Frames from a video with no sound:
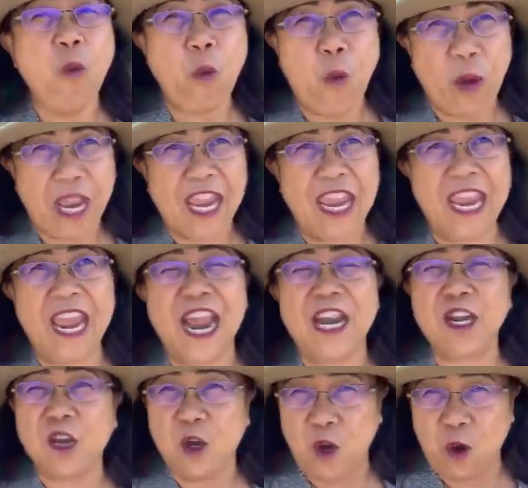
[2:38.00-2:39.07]
we
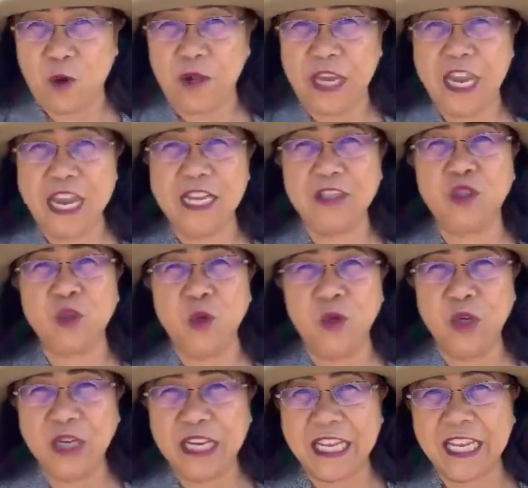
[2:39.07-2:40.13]
are going to
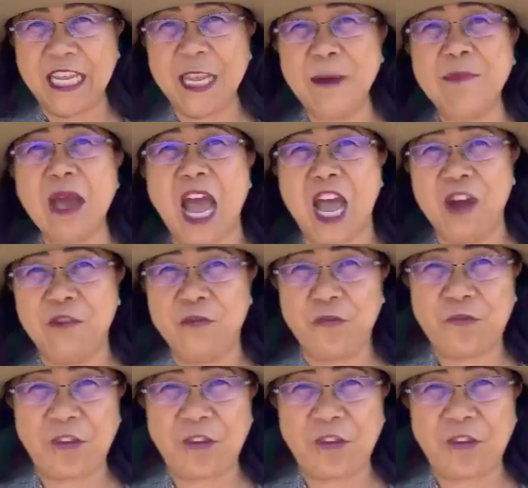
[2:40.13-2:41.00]
live and